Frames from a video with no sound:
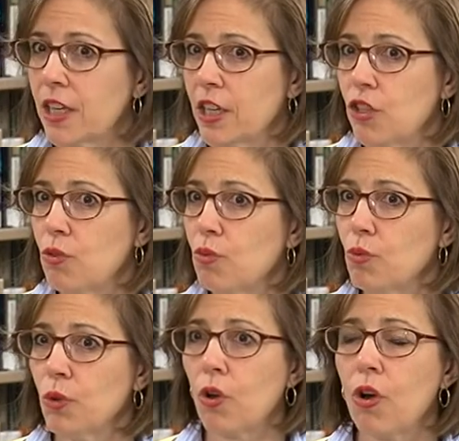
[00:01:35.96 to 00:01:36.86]
Can you
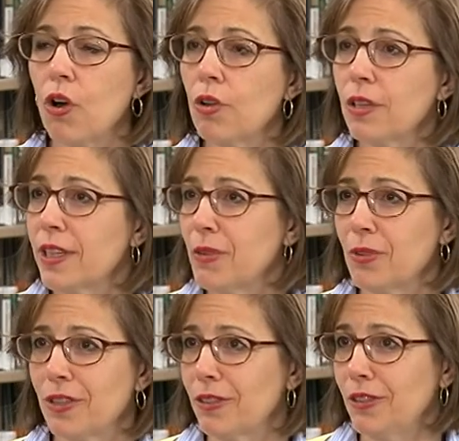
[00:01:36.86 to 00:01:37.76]
recall
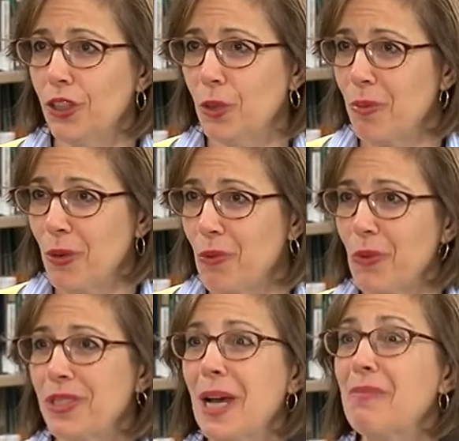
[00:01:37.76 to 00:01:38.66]
even a little bit
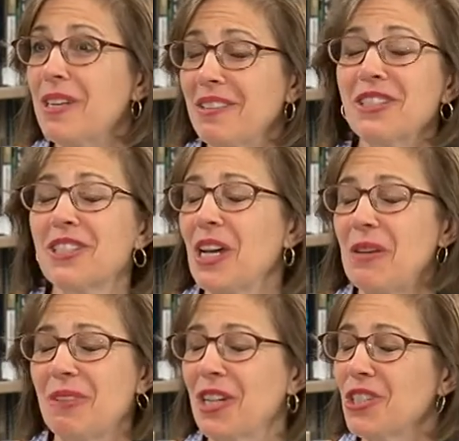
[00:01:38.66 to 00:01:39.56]
what was happening this
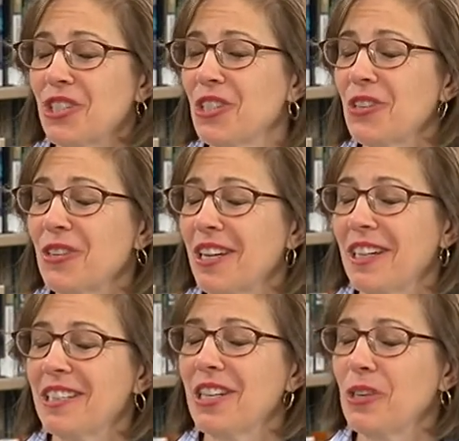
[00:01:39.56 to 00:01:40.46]
time last year? Can
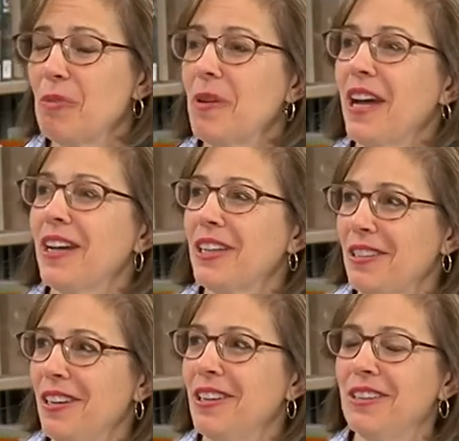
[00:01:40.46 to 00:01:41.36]
I take you back
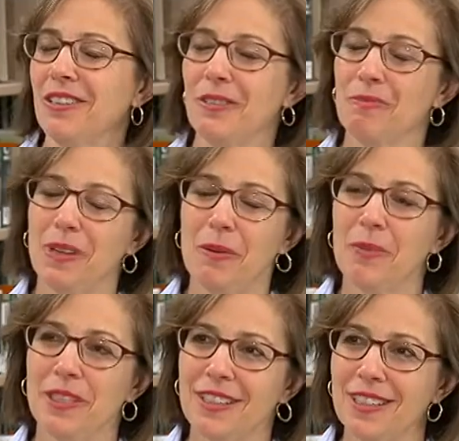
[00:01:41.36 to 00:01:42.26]
uh, a, a
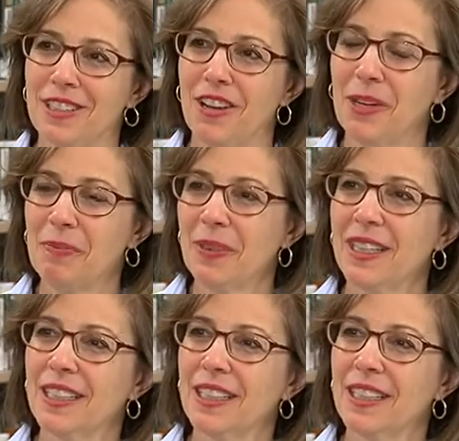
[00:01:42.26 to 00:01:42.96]
bit in time?